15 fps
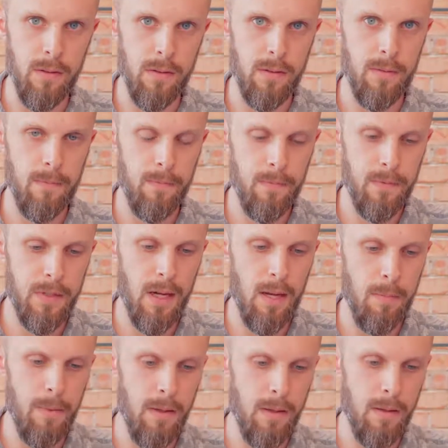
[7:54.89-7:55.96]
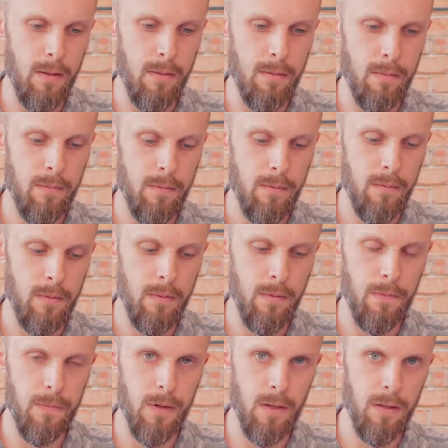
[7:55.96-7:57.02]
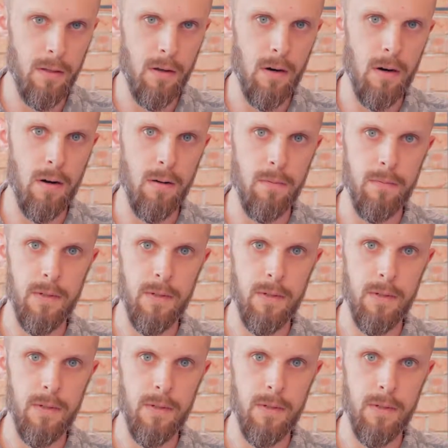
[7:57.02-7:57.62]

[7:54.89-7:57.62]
Just type in the front of the card,